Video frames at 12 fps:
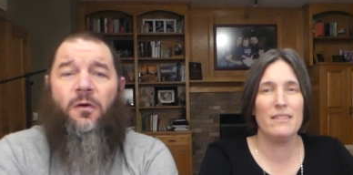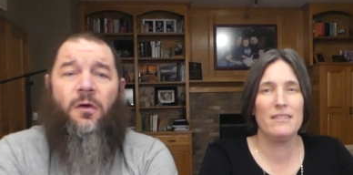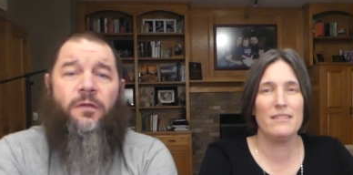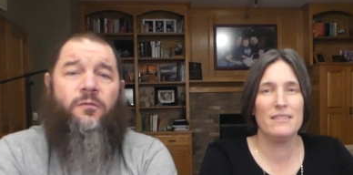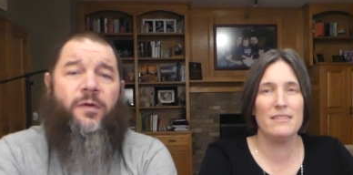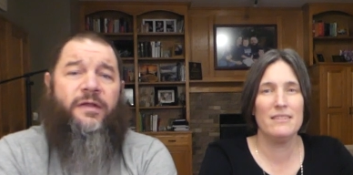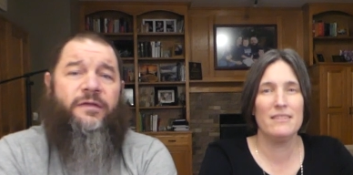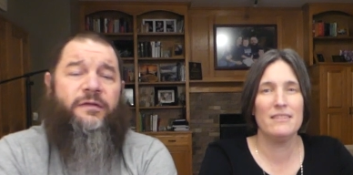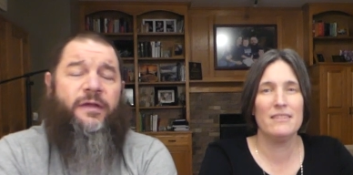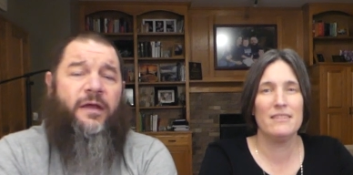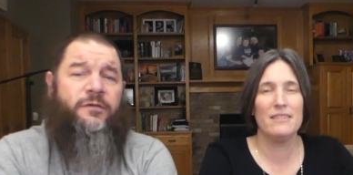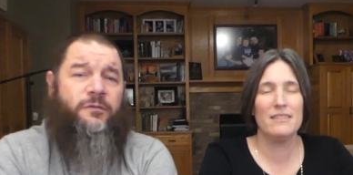Speaker 1: all the way to the
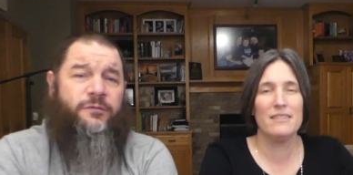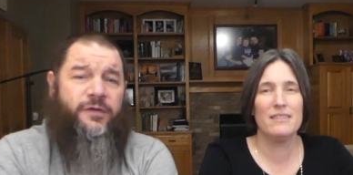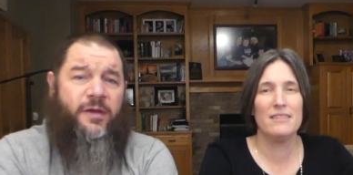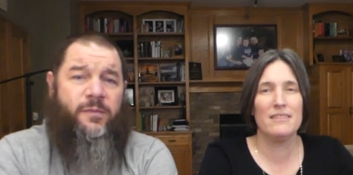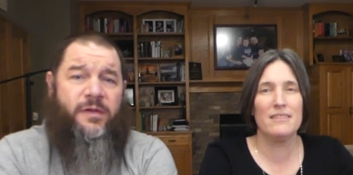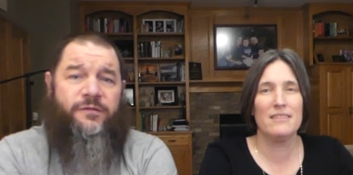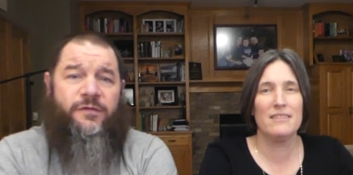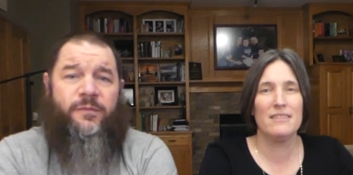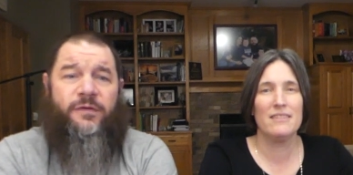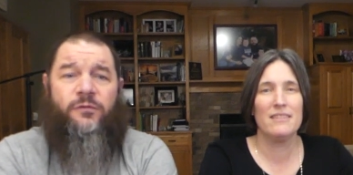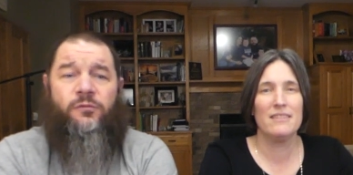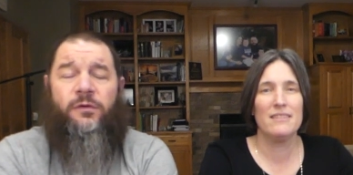National Championship in
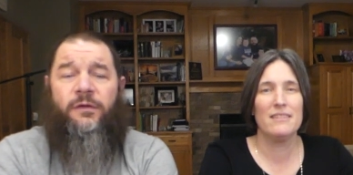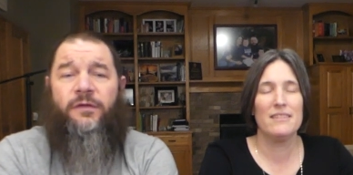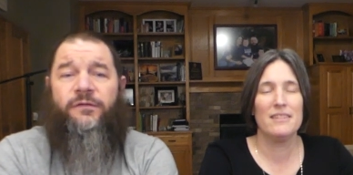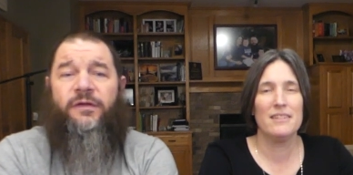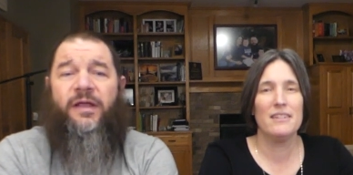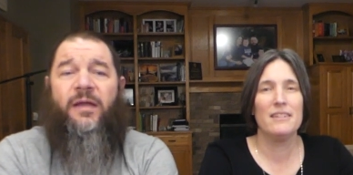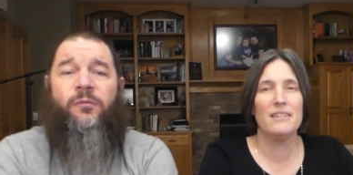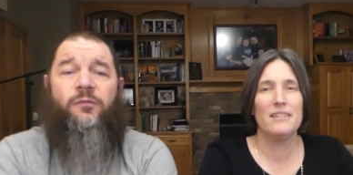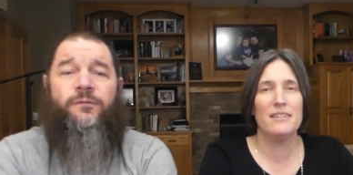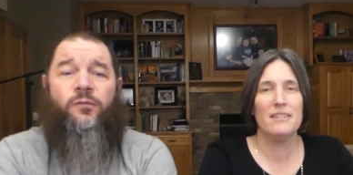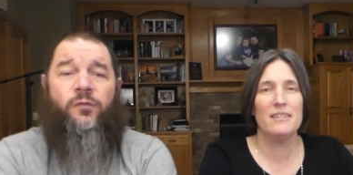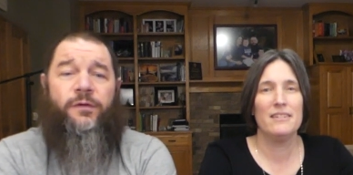New Orleans on April
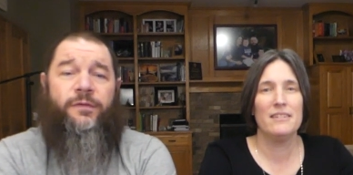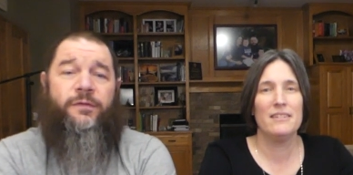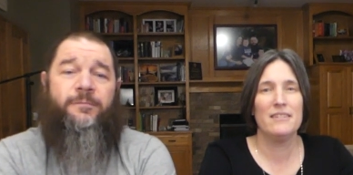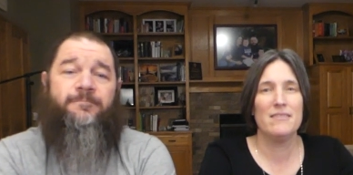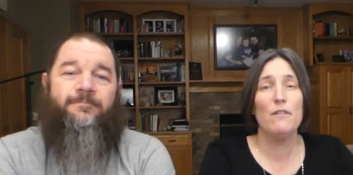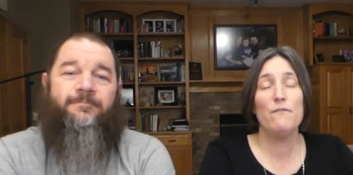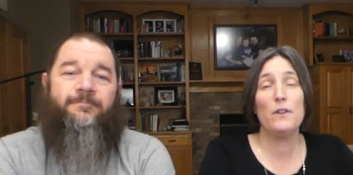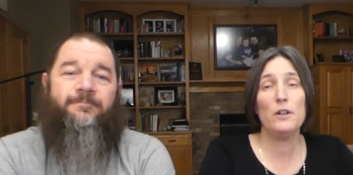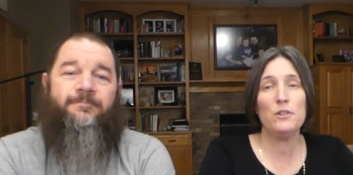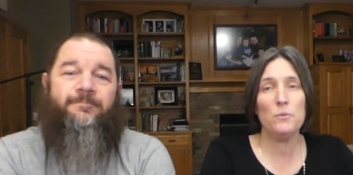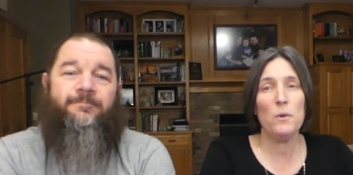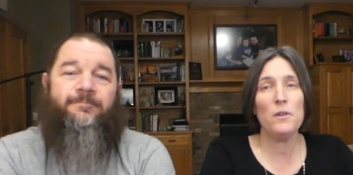4th.
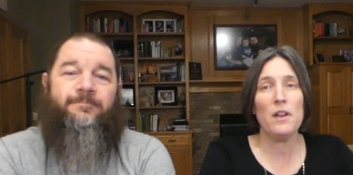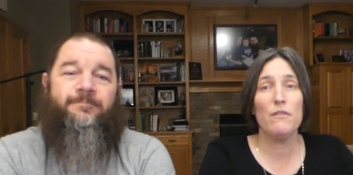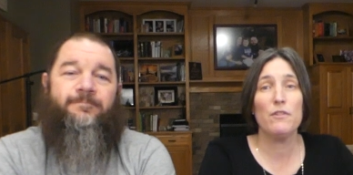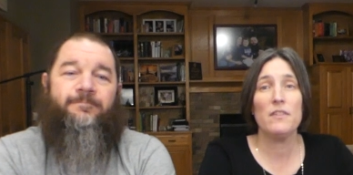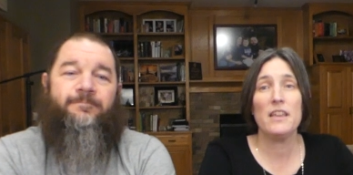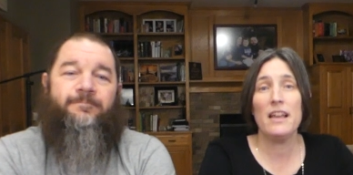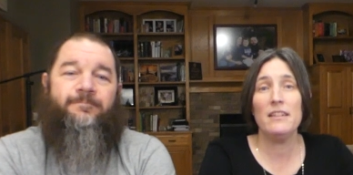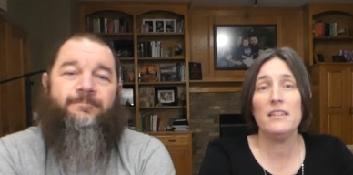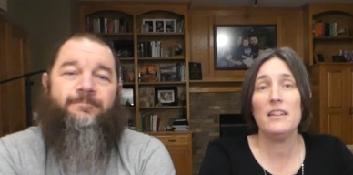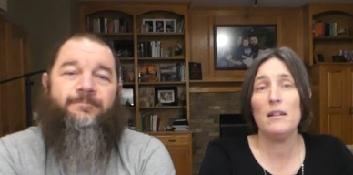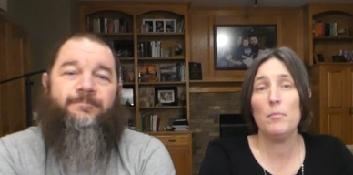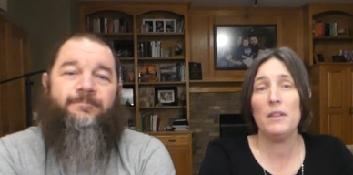
Speaker 2: First, we'll cover the
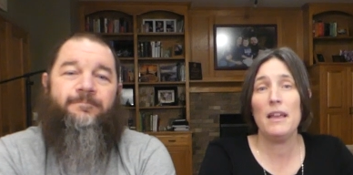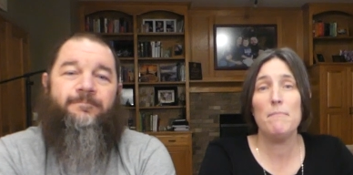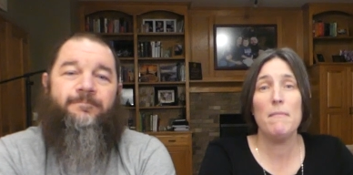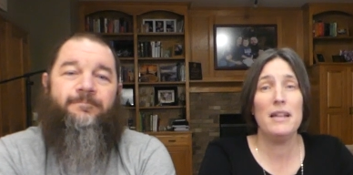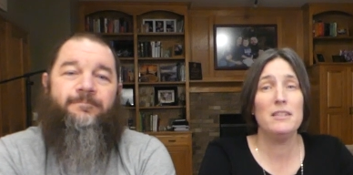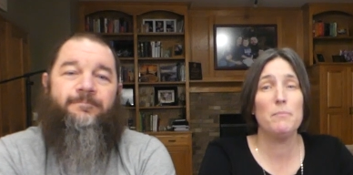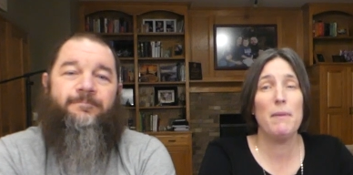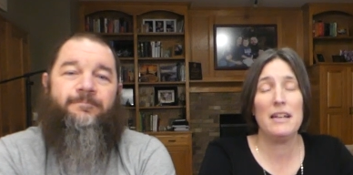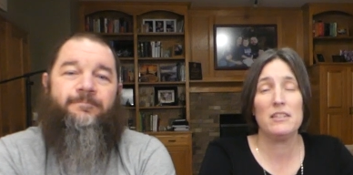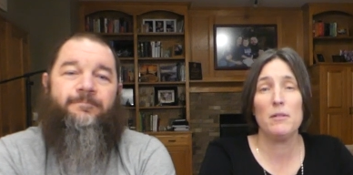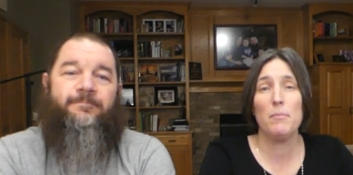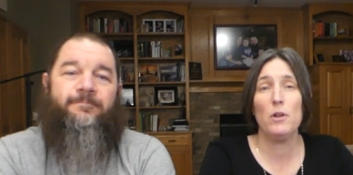NCAA men's
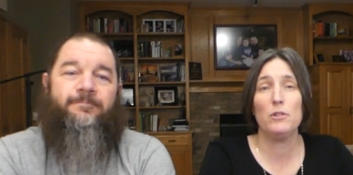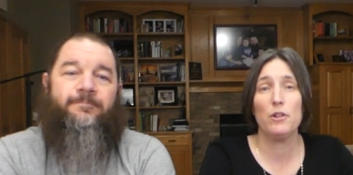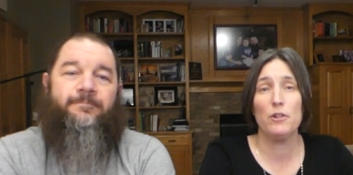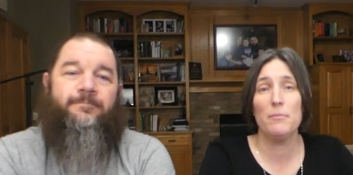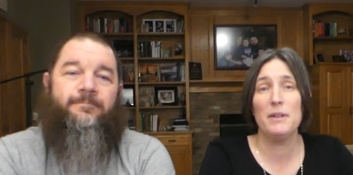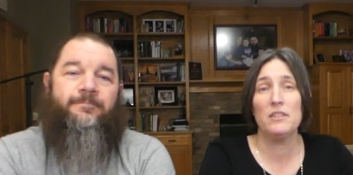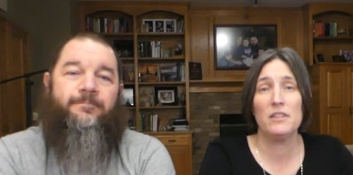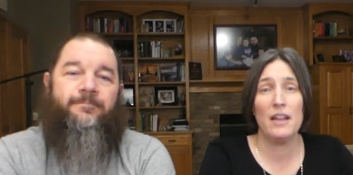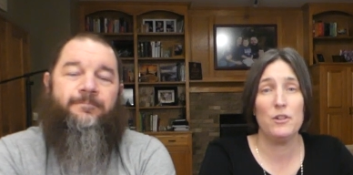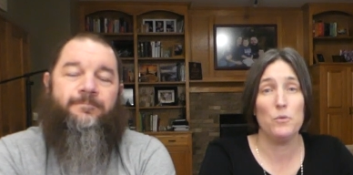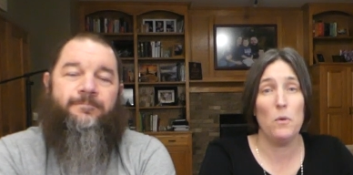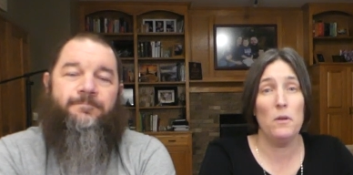basketball tournament
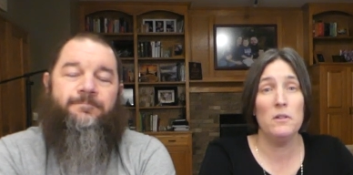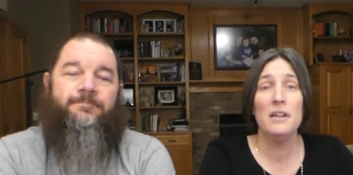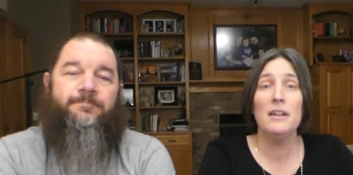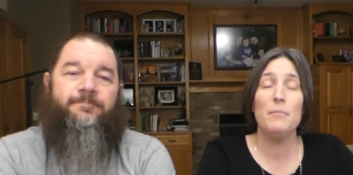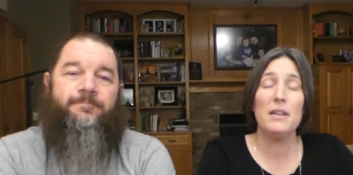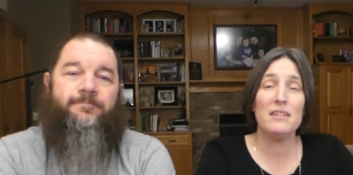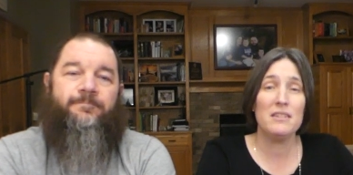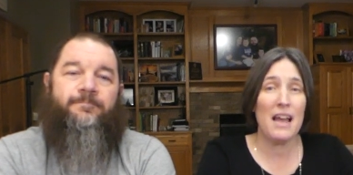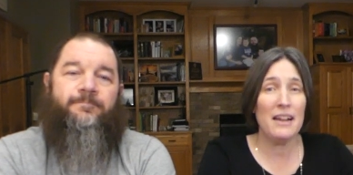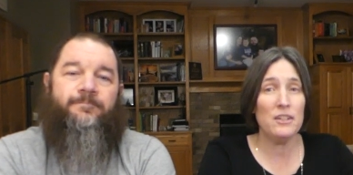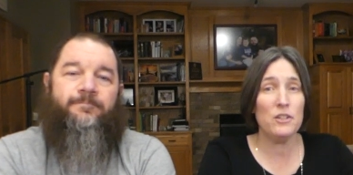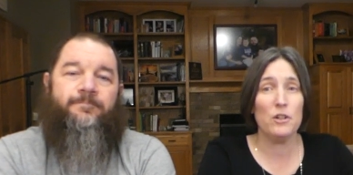schedule, because that
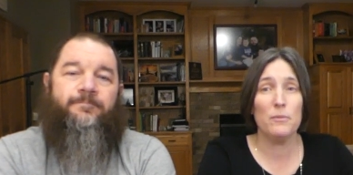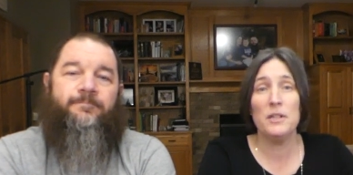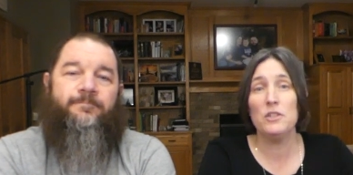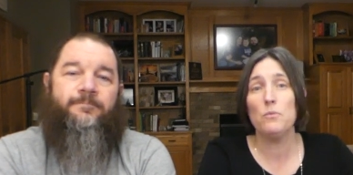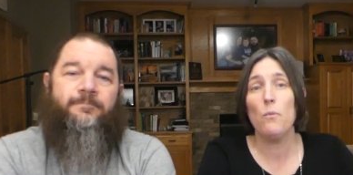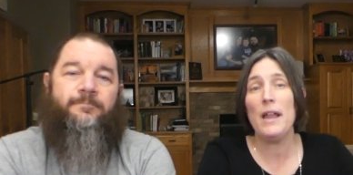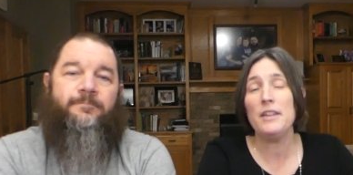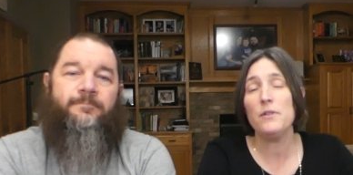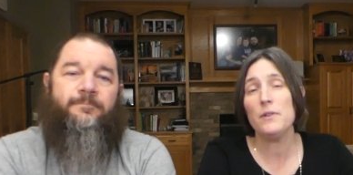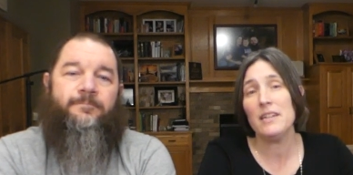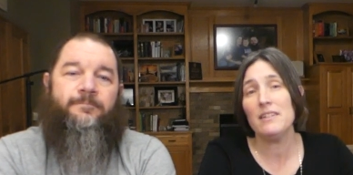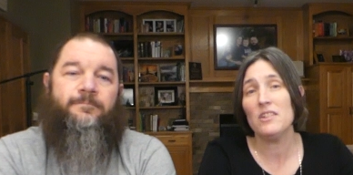determines when you
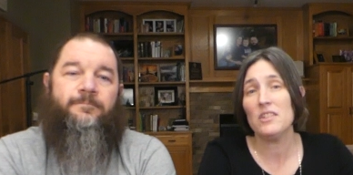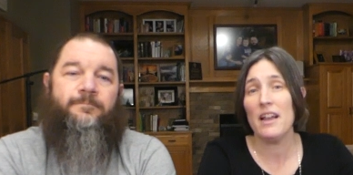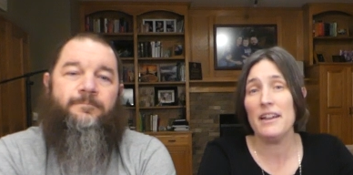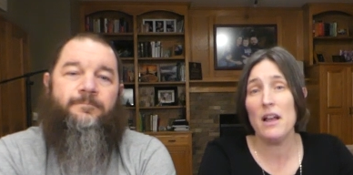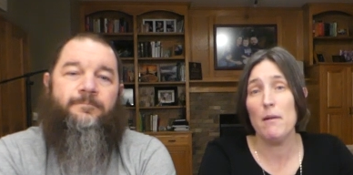need to sign